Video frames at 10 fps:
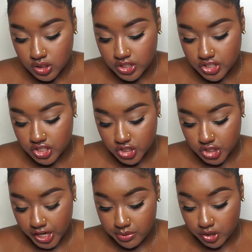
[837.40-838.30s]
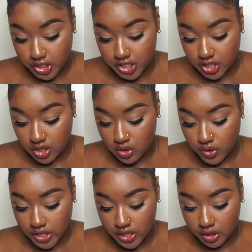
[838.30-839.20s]
This is the Shea Moisture
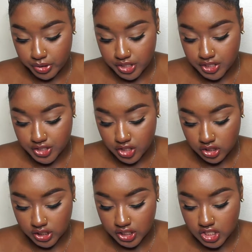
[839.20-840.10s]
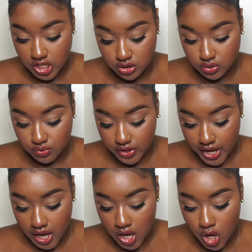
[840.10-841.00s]
Coconut Hibiscus Curling Gel
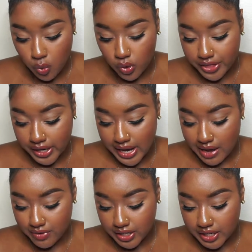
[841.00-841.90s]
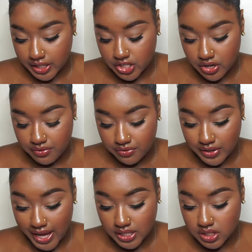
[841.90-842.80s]
Souffle with agave nectar and
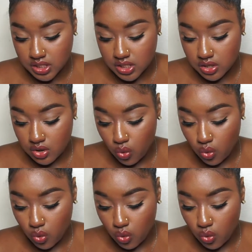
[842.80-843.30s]
flaxseed